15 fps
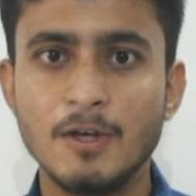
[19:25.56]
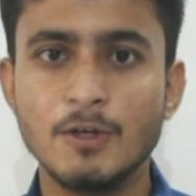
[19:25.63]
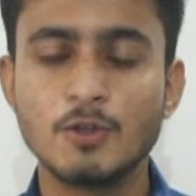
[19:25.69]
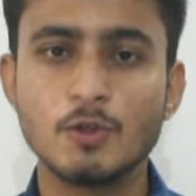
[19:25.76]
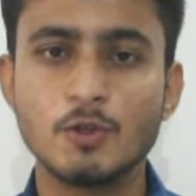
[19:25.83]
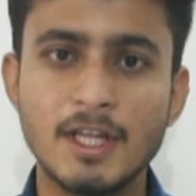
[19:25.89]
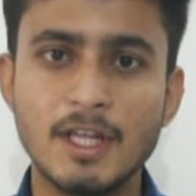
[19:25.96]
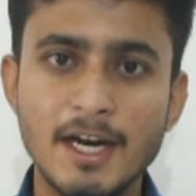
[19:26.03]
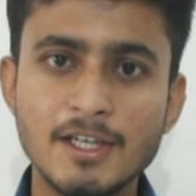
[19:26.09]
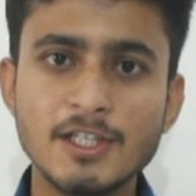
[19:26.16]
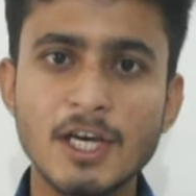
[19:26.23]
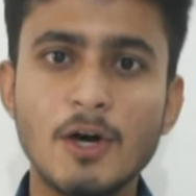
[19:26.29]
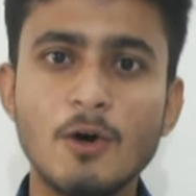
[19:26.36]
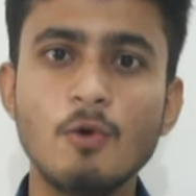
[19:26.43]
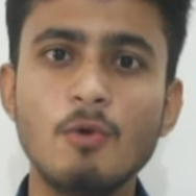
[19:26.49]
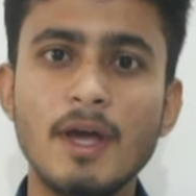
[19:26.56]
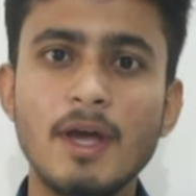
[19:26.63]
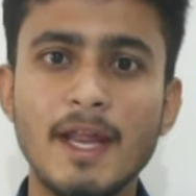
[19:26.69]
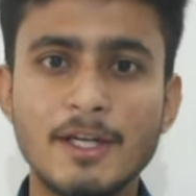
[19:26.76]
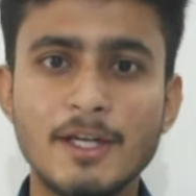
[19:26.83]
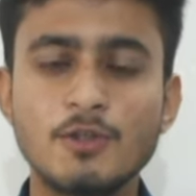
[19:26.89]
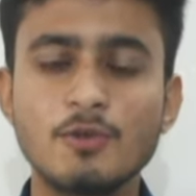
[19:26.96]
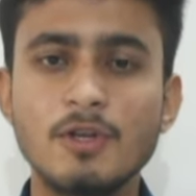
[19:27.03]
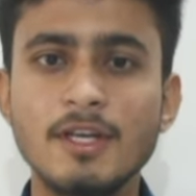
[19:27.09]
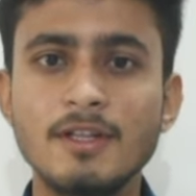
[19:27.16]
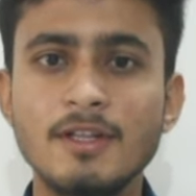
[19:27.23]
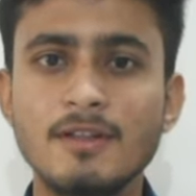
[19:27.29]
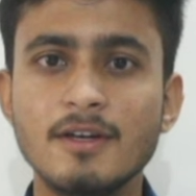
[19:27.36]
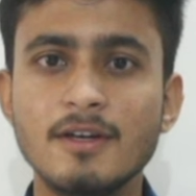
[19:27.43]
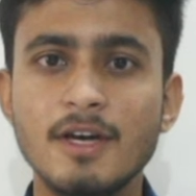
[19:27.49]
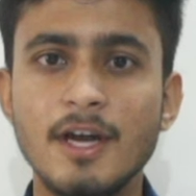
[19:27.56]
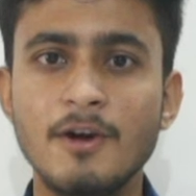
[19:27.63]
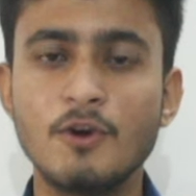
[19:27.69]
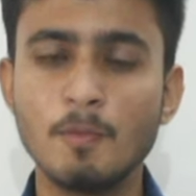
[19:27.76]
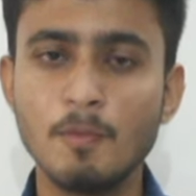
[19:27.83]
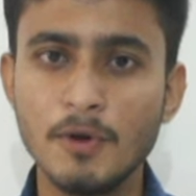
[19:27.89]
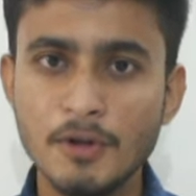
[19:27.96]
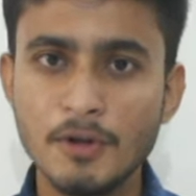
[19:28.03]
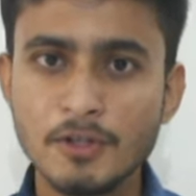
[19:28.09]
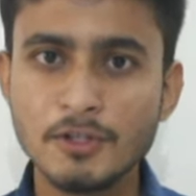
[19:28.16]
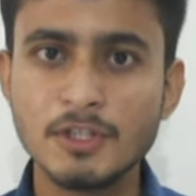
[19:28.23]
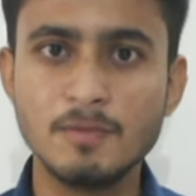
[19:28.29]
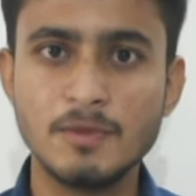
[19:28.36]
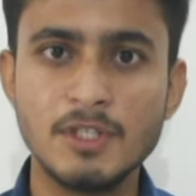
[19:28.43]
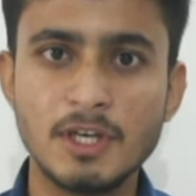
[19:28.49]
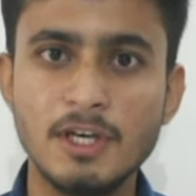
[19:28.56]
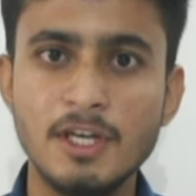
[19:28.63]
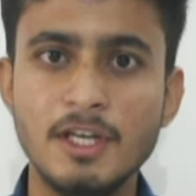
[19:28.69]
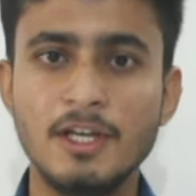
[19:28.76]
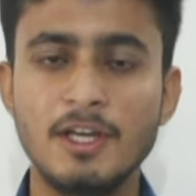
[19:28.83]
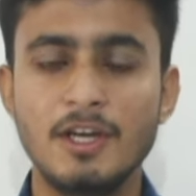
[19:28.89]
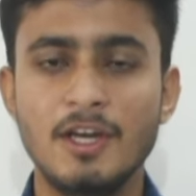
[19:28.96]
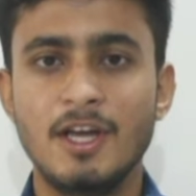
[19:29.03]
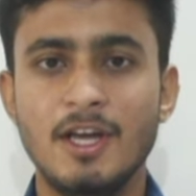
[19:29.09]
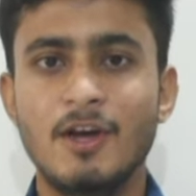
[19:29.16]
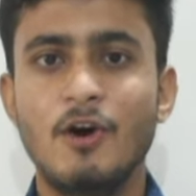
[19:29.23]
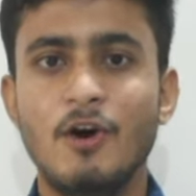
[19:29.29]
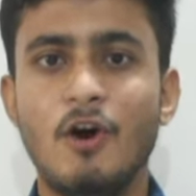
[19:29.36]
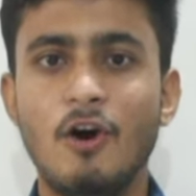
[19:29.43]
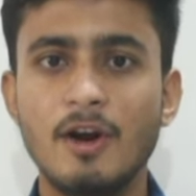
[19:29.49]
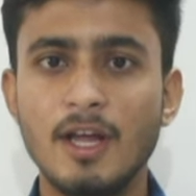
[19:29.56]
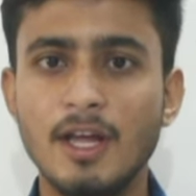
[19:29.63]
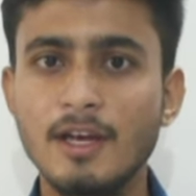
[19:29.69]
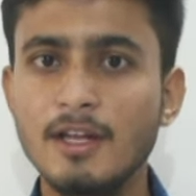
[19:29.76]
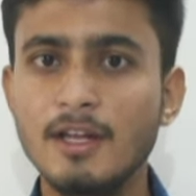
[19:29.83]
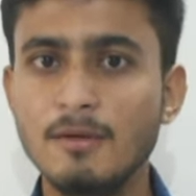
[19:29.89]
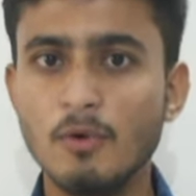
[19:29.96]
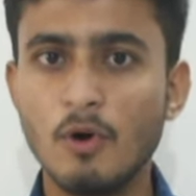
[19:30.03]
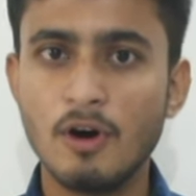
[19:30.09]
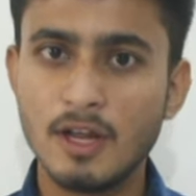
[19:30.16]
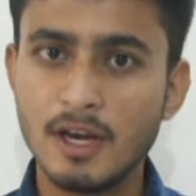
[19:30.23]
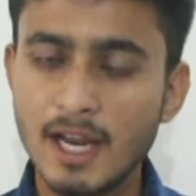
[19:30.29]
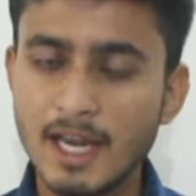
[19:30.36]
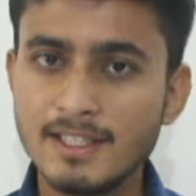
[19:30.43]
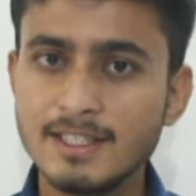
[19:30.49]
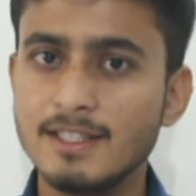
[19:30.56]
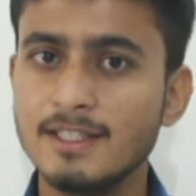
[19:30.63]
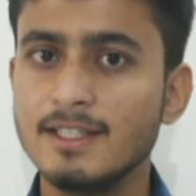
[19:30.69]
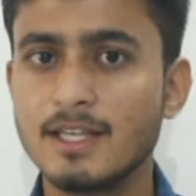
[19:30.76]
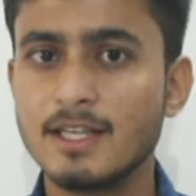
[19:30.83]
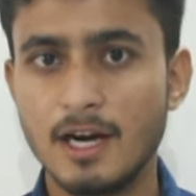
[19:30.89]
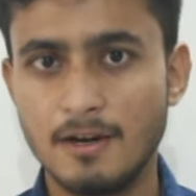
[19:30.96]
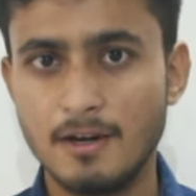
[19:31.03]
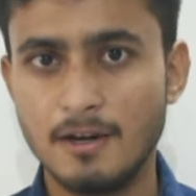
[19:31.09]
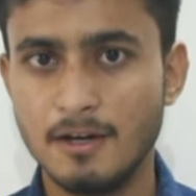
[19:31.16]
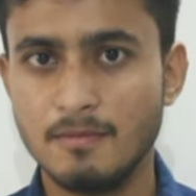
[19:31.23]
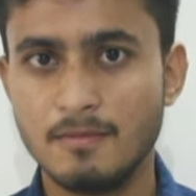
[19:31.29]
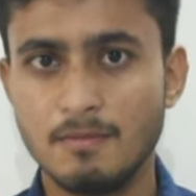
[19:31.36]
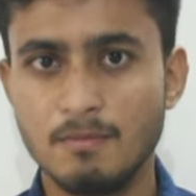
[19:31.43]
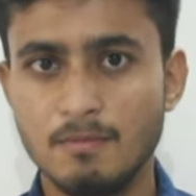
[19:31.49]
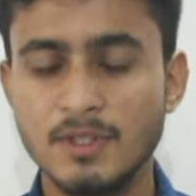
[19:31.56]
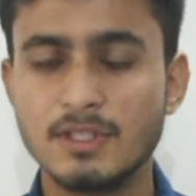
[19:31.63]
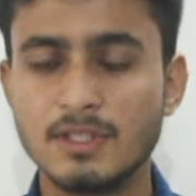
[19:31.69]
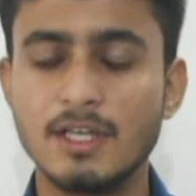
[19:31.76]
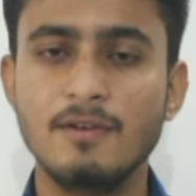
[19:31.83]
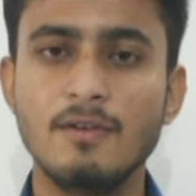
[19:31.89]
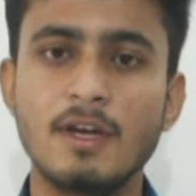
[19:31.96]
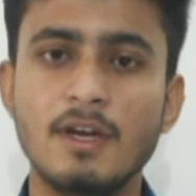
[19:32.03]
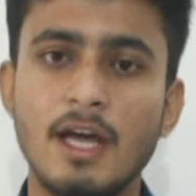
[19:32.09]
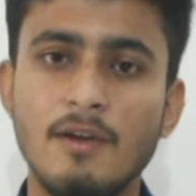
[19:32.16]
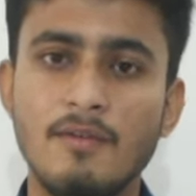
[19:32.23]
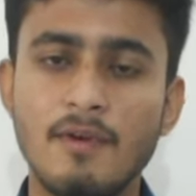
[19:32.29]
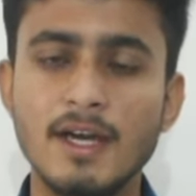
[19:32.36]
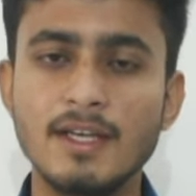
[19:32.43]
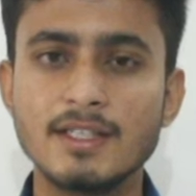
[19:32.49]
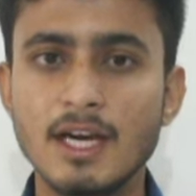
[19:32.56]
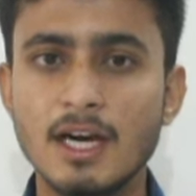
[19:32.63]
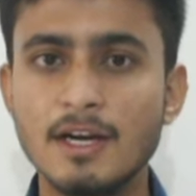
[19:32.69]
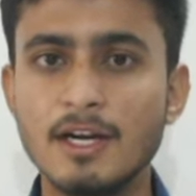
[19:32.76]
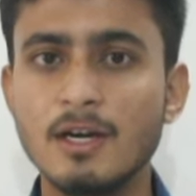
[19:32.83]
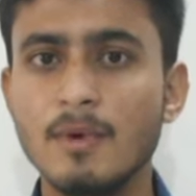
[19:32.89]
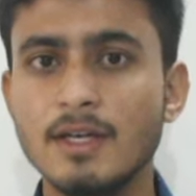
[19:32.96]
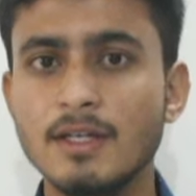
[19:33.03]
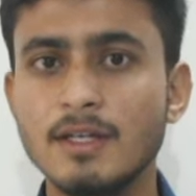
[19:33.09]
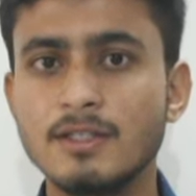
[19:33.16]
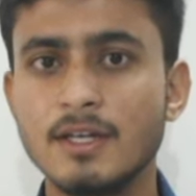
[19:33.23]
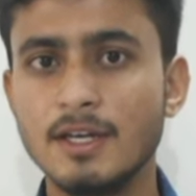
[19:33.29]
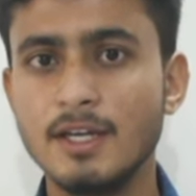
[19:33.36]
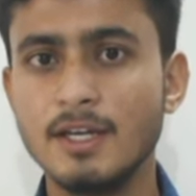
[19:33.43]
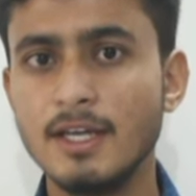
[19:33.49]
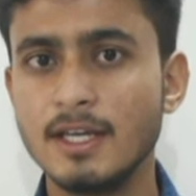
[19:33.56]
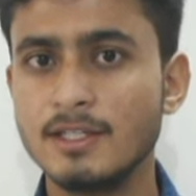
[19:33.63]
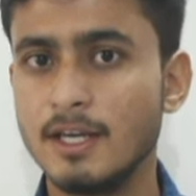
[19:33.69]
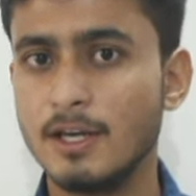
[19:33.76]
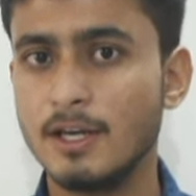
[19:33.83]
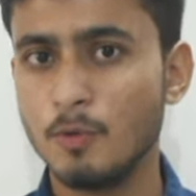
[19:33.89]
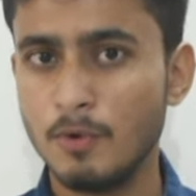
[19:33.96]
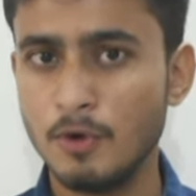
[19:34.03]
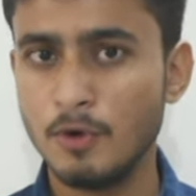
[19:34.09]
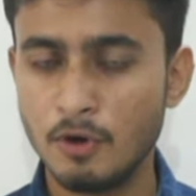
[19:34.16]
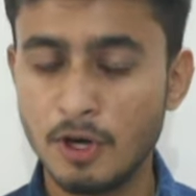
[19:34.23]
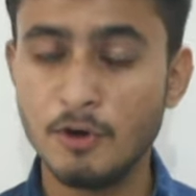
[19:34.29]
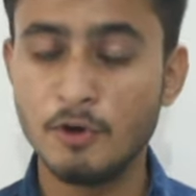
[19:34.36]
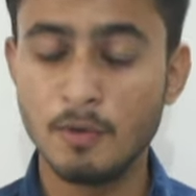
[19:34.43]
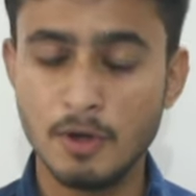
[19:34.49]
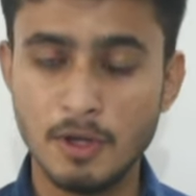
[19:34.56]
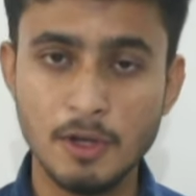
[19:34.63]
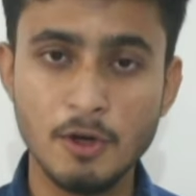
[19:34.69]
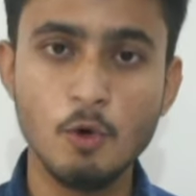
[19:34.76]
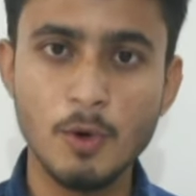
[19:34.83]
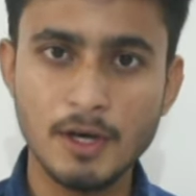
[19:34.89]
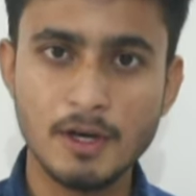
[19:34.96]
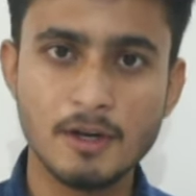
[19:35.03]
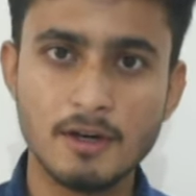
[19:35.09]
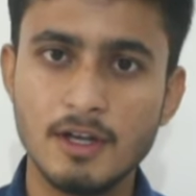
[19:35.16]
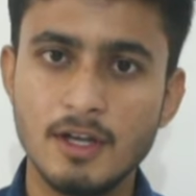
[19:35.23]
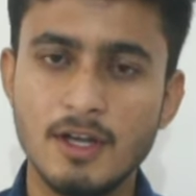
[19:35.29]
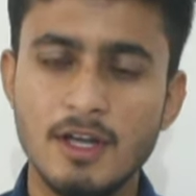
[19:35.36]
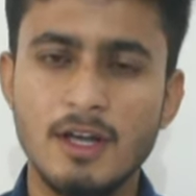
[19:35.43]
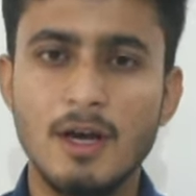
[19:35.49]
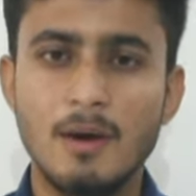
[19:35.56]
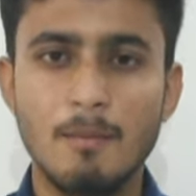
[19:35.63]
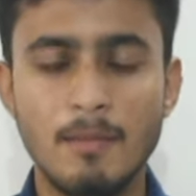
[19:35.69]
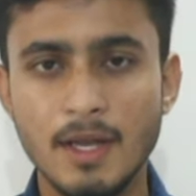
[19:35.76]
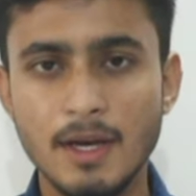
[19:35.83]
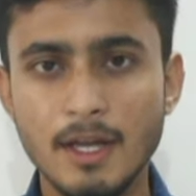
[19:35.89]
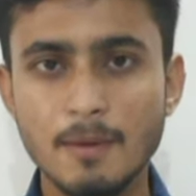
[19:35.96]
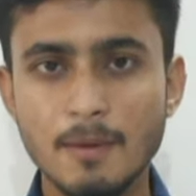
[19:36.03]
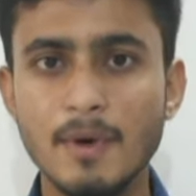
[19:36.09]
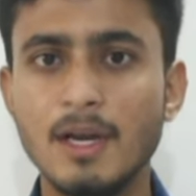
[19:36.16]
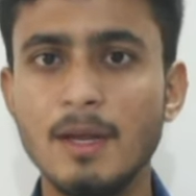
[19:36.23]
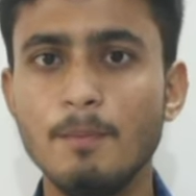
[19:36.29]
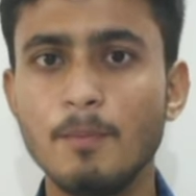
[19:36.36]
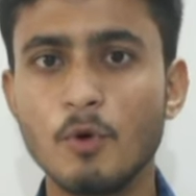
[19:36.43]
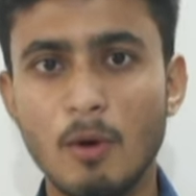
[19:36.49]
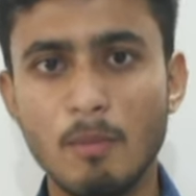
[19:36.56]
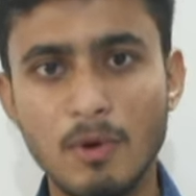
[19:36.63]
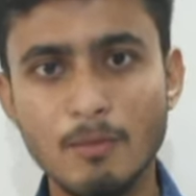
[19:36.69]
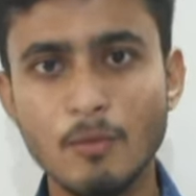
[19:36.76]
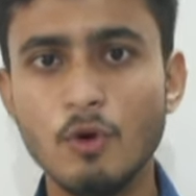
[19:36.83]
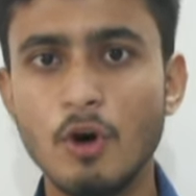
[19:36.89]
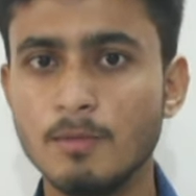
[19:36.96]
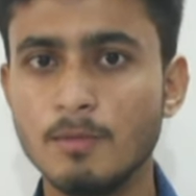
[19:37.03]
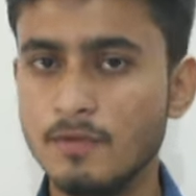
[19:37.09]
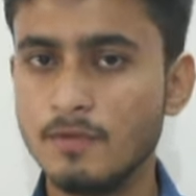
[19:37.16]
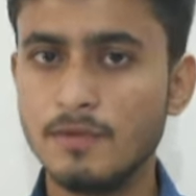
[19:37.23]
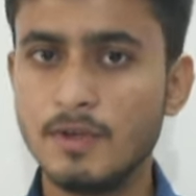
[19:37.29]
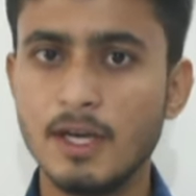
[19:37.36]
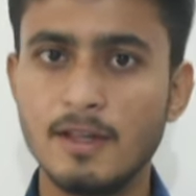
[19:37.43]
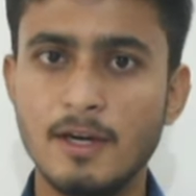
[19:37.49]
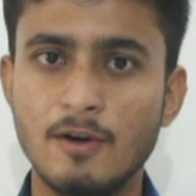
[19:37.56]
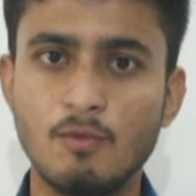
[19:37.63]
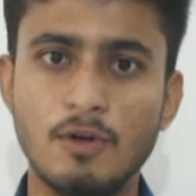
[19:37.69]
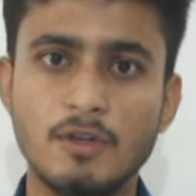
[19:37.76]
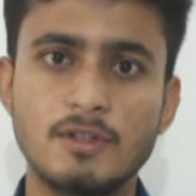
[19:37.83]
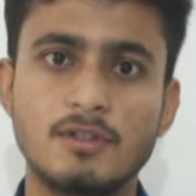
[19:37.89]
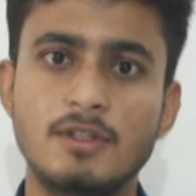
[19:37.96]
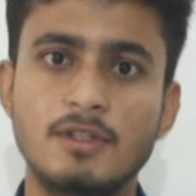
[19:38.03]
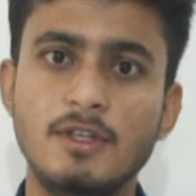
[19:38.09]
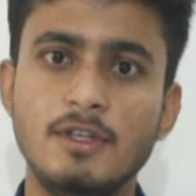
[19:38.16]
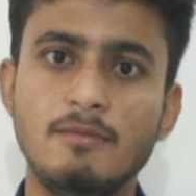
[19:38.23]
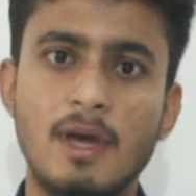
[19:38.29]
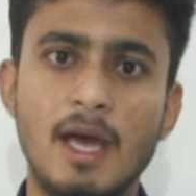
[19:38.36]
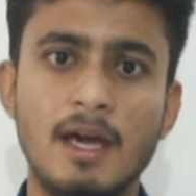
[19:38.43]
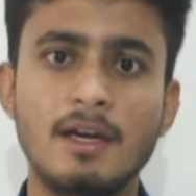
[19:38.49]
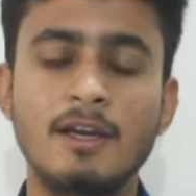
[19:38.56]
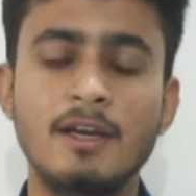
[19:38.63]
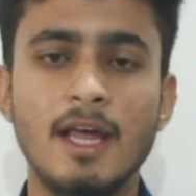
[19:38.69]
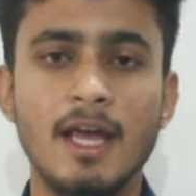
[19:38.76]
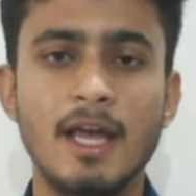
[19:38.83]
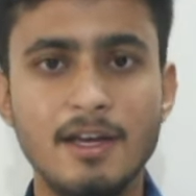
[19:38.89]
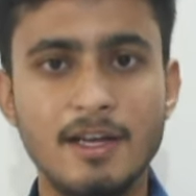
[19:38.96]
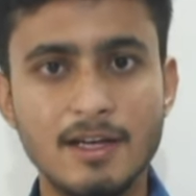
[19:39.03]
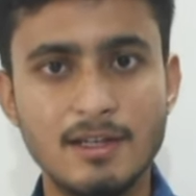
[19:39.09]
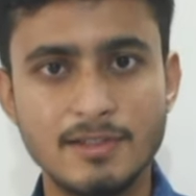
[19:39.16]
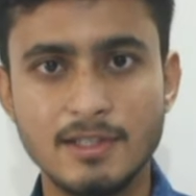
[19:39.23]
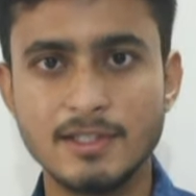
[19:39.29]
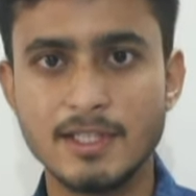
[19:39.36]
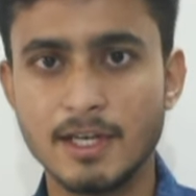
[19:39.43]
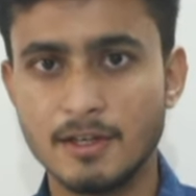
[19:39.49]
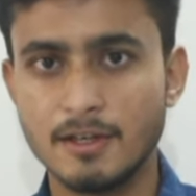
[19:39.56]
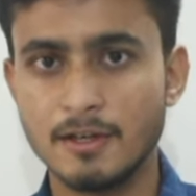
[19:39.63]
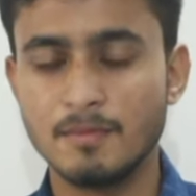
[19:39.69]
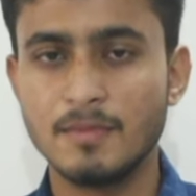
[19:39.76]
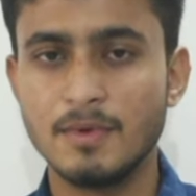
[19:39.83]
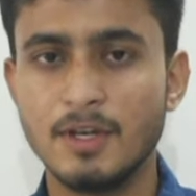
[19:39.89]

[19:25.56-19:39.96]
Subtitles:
So that's how and actually the entrepreneurship journey or any organization started. Even if I started my journey as an entrepreneur and innovator, maine pehle problem ko observe kiya, that was the in the agricultural sector.